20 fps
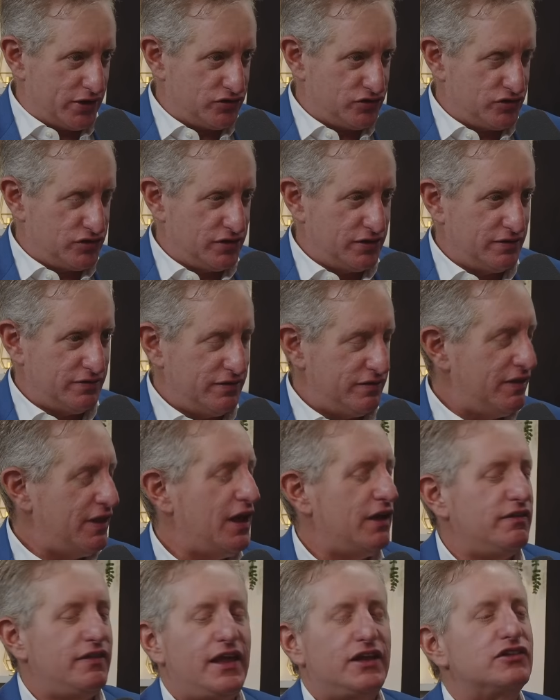
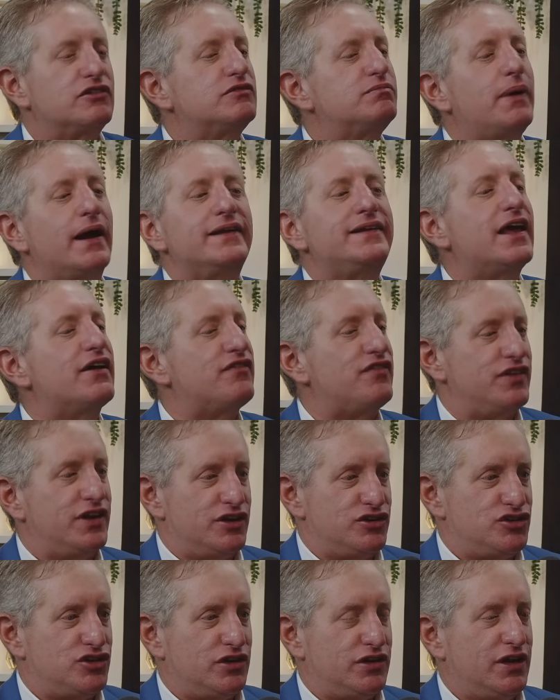That's part by definition.